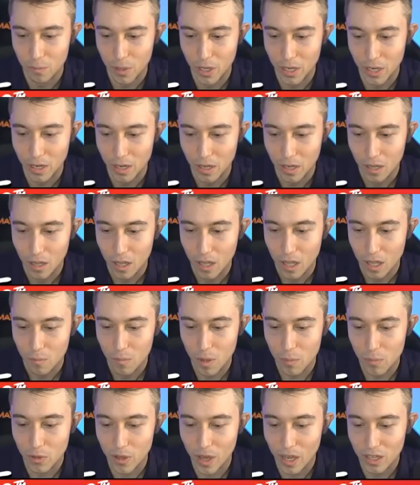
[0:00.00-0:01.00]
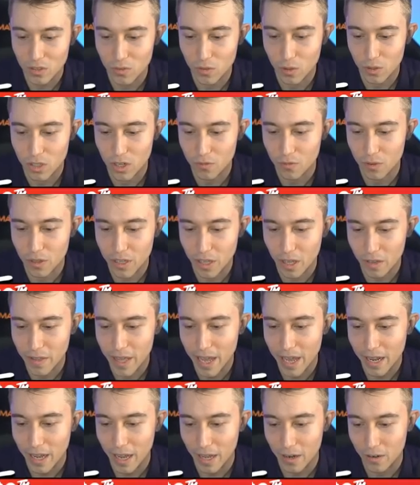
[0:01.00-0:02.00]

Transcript: but maybe you guys feel differently on that.